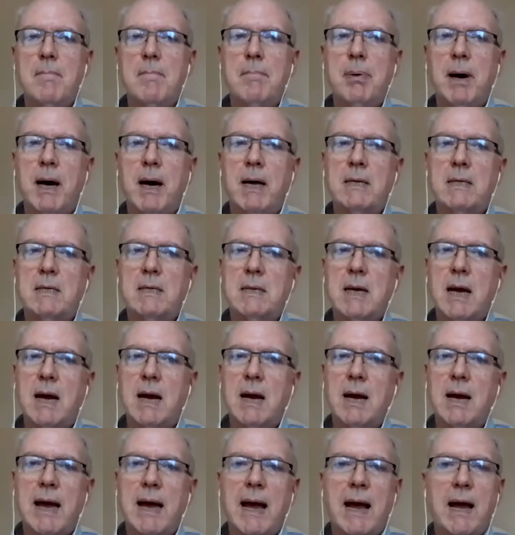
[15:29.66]
But
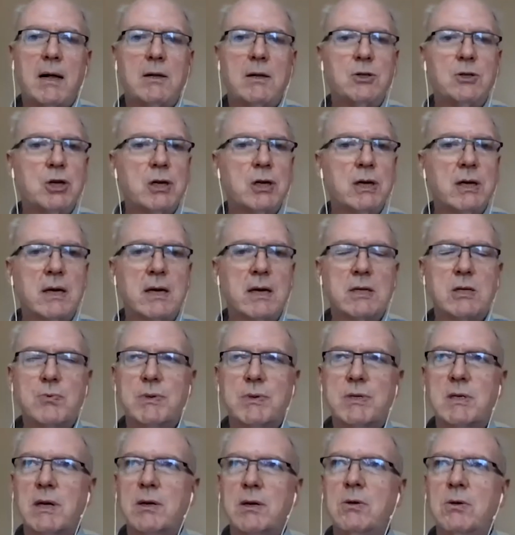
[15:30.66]
Alger
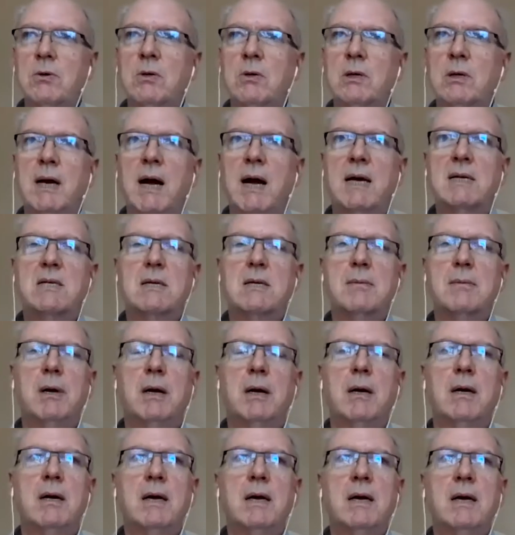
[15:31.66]
Hiss was a cool
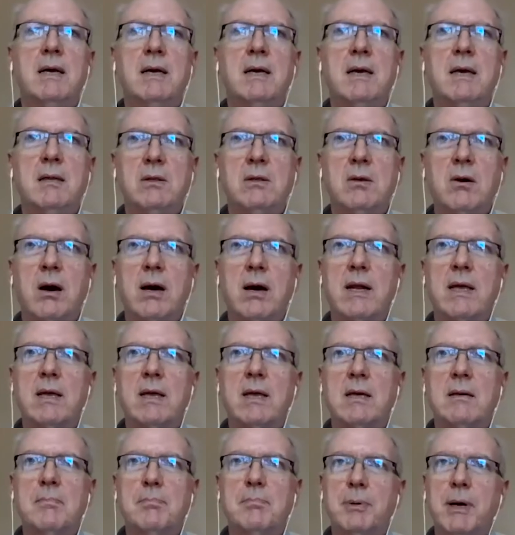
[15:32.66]
customer. He thought he
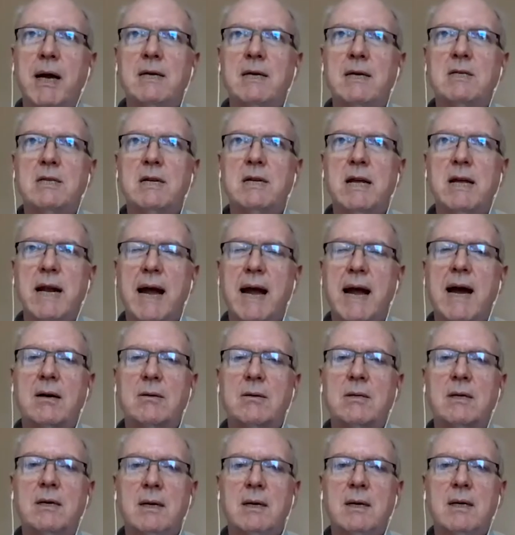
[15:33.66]
could brazen it
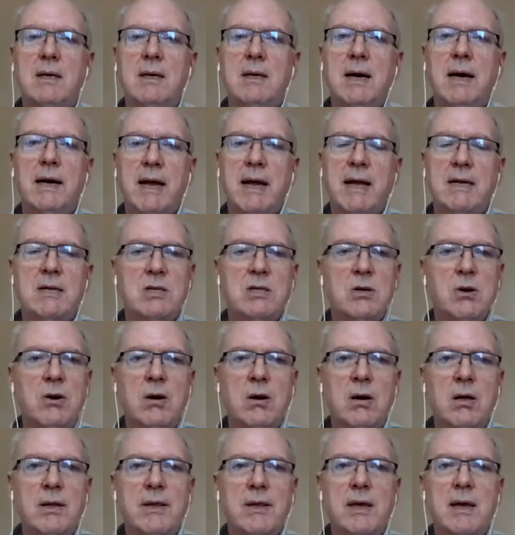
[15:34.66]
out against
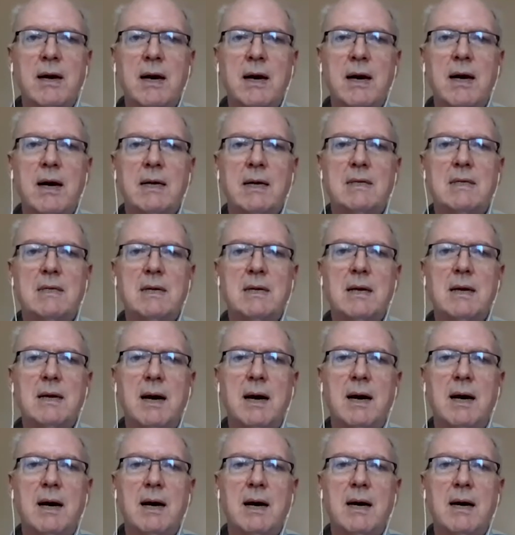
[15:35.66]
all the odds.
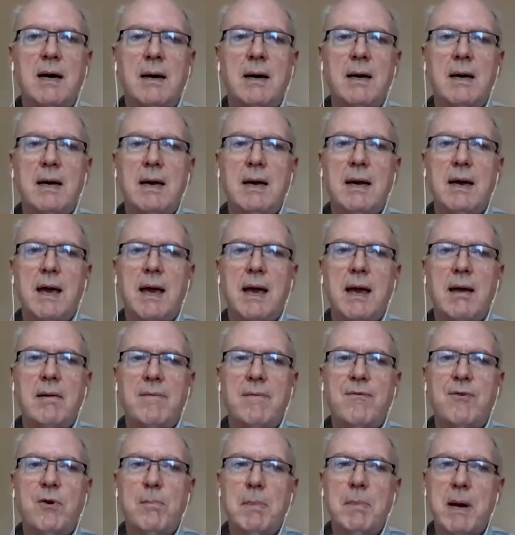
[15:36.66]

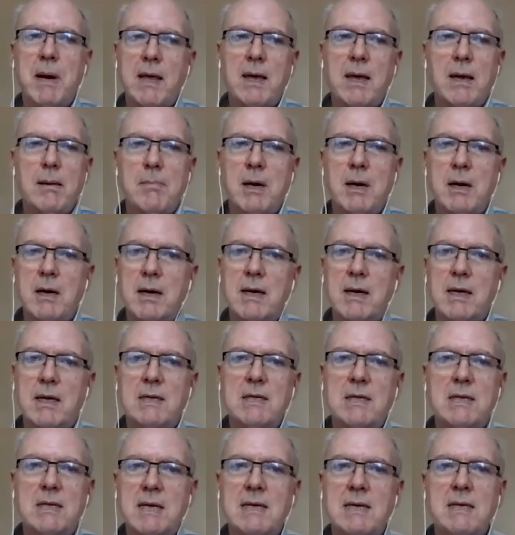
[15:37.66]
And for many
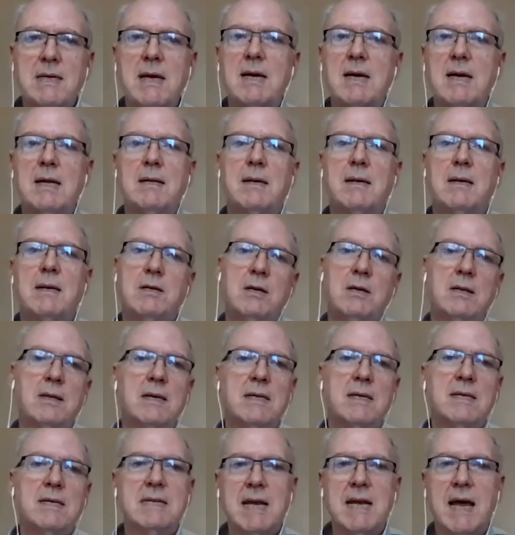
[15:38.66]
Americans, he did to
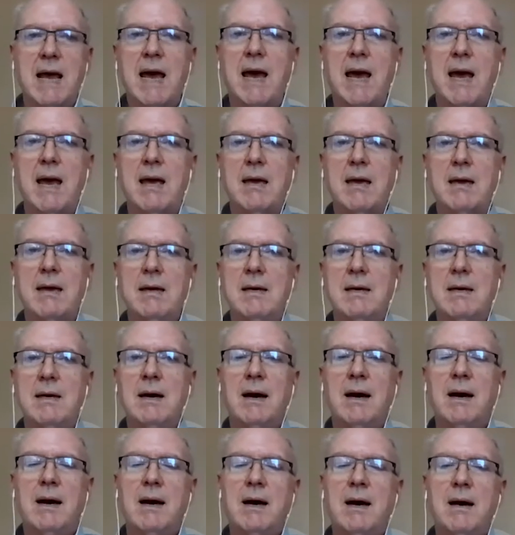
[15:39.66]
this day.
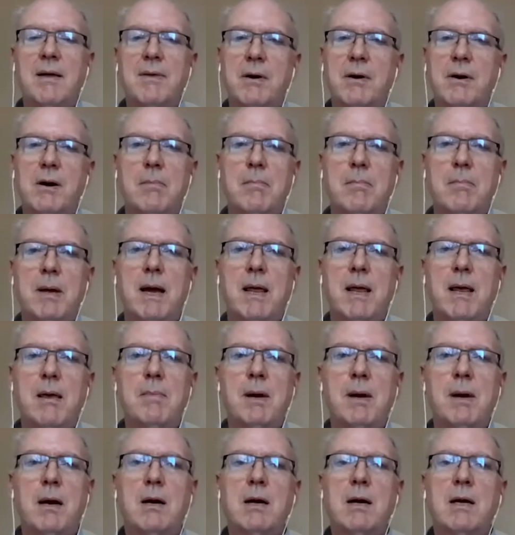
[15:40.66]
There are many
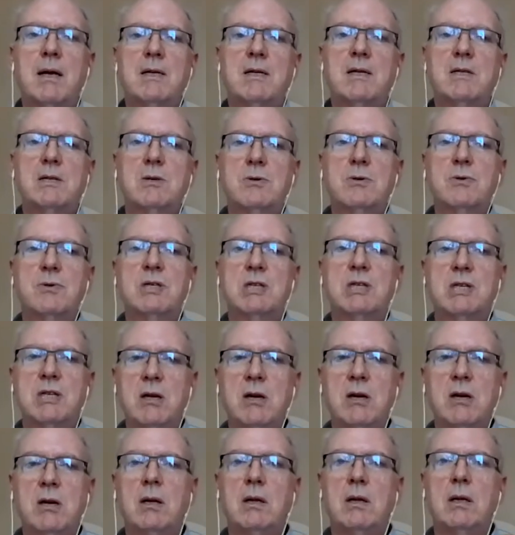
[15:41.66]
Americans who
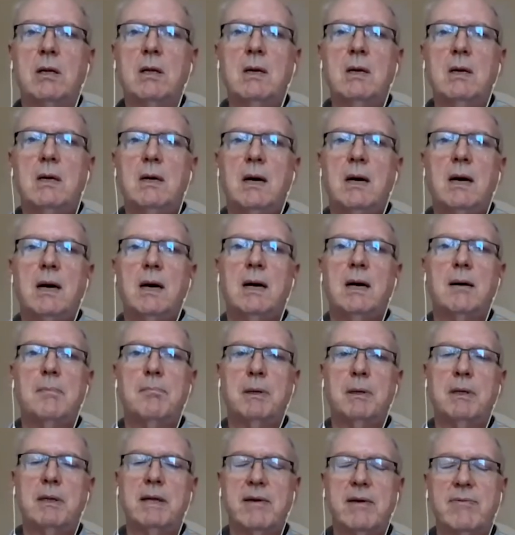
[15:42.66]
still
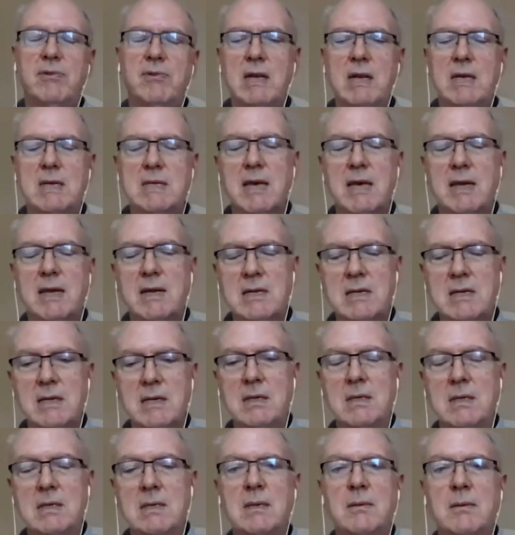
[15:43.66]
believe in his
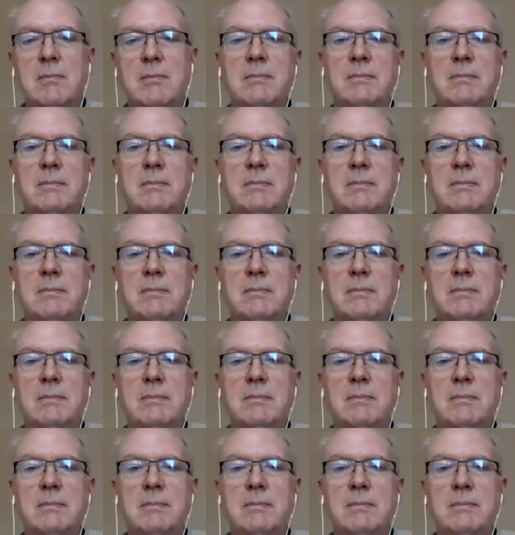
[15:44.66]
innocence.